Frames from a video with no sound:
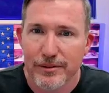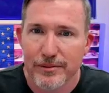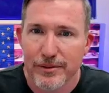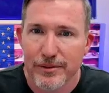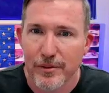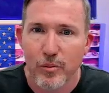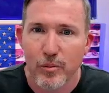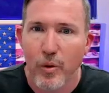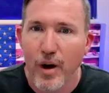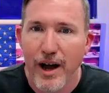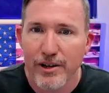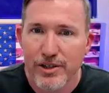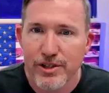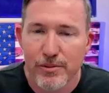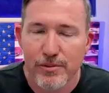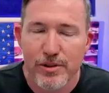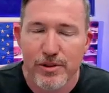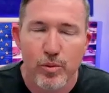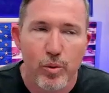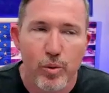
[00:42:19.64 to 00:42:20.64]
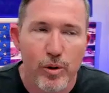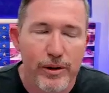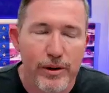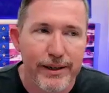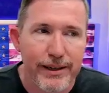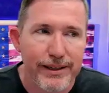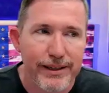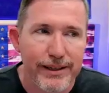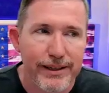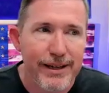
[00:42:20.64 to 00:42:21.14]
while she was
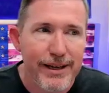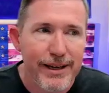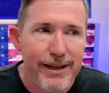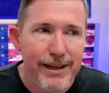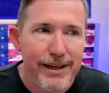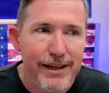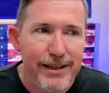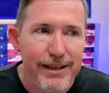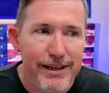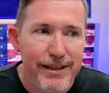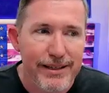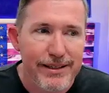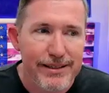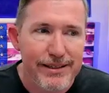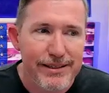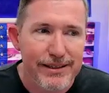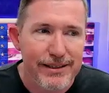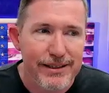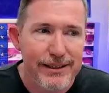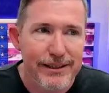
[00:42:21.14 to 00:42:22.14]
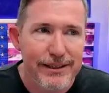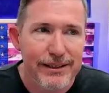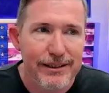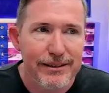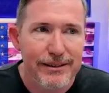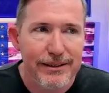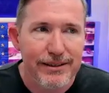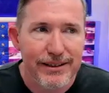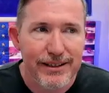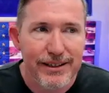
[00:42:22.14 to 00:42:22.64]
working. It's
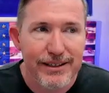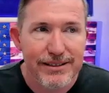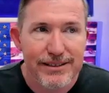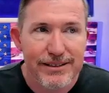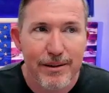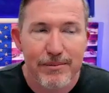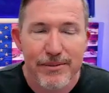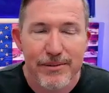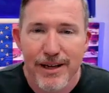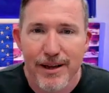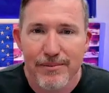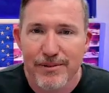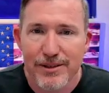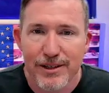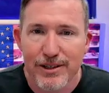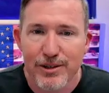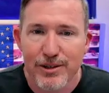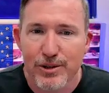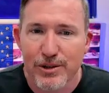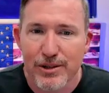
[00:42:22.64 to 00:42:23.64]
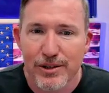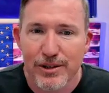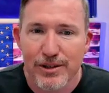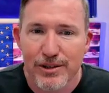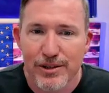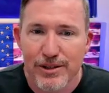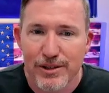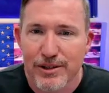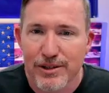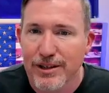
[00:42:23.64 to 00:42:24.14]
sometimes
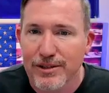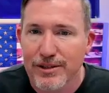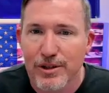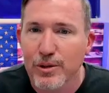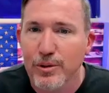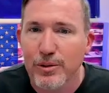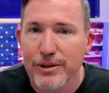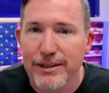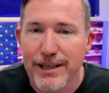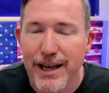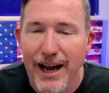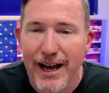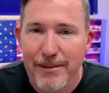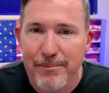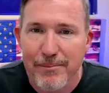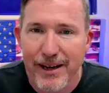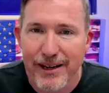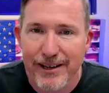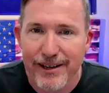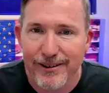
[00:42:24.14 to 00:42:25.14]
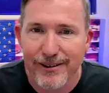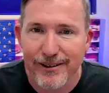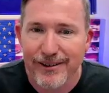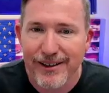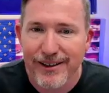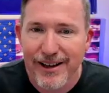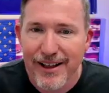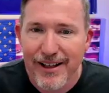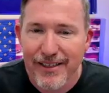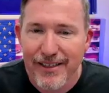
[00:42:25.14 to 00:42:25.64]
the tool and die
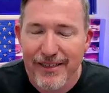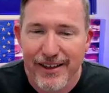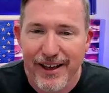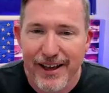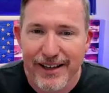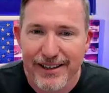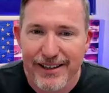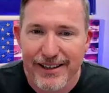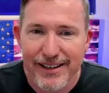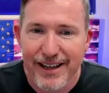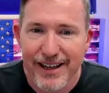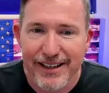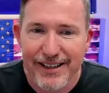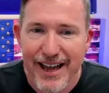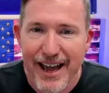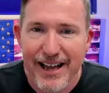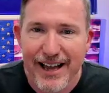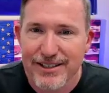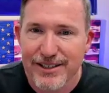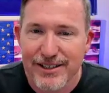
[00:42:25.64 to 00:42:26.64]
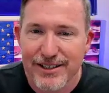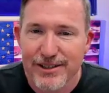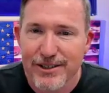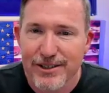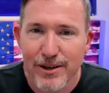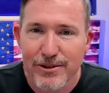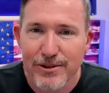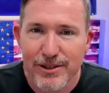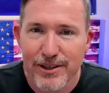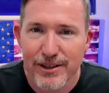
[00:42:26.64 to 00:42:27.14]
maker that has an
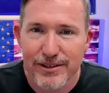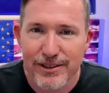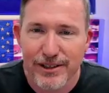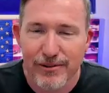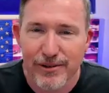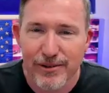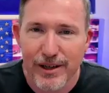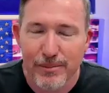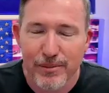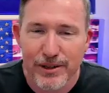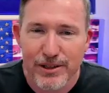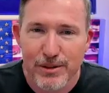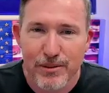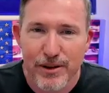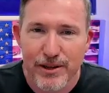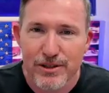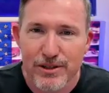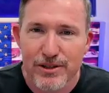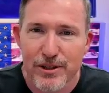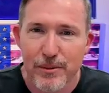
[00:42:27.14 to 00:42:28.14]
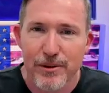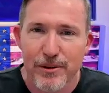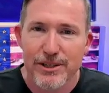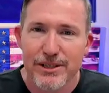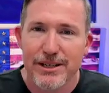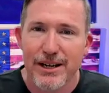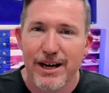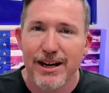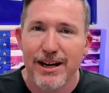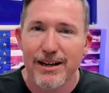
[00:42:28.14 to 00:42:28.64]
associate degree but spends so
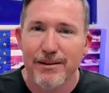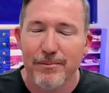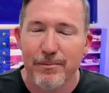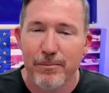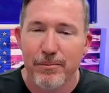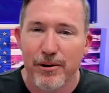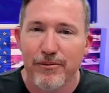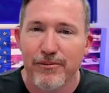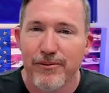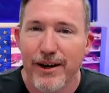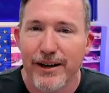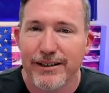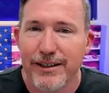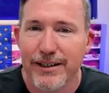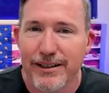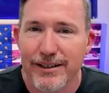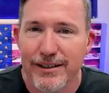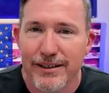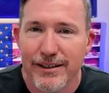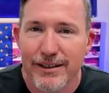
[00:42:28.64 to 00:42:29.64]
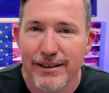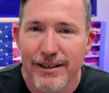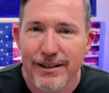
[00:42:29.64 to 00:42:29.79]
much time perfecting